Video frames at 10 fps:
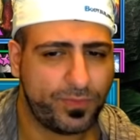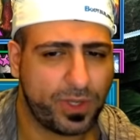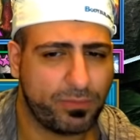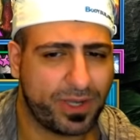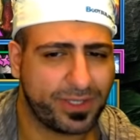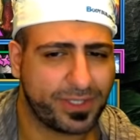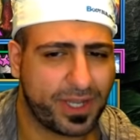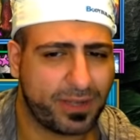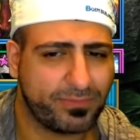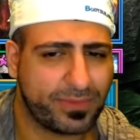But
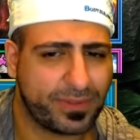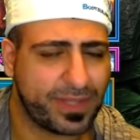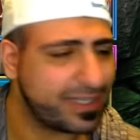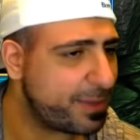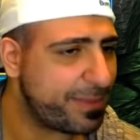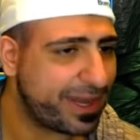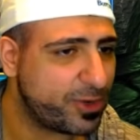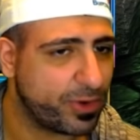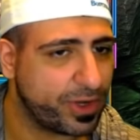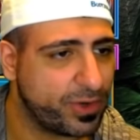that's not
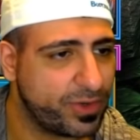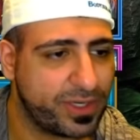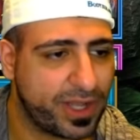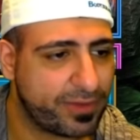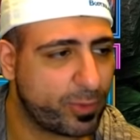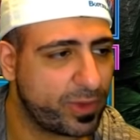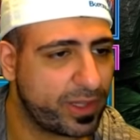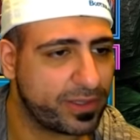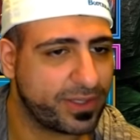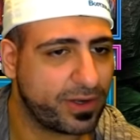mandatory. You don't need to have a
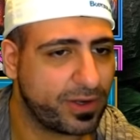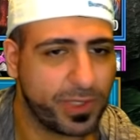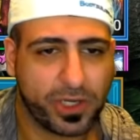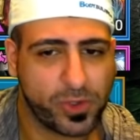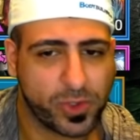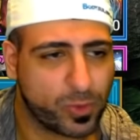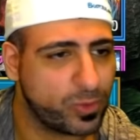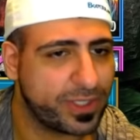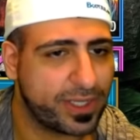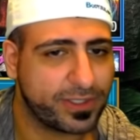Relentless set on him. You can use Cruel
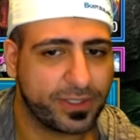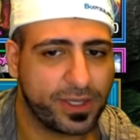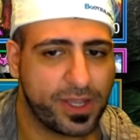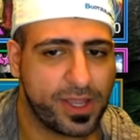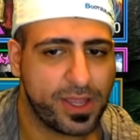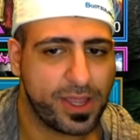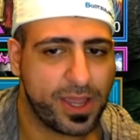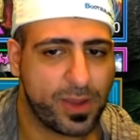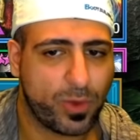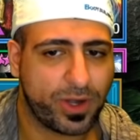sets
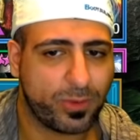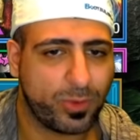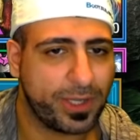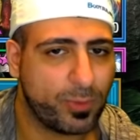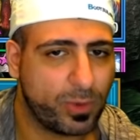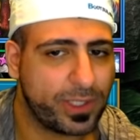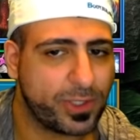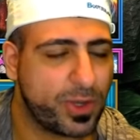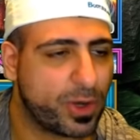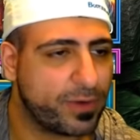and whatnot. We'll get
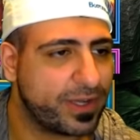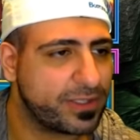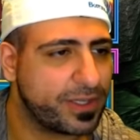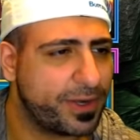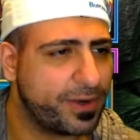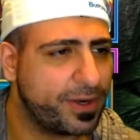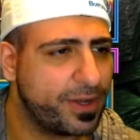to the artifacts later.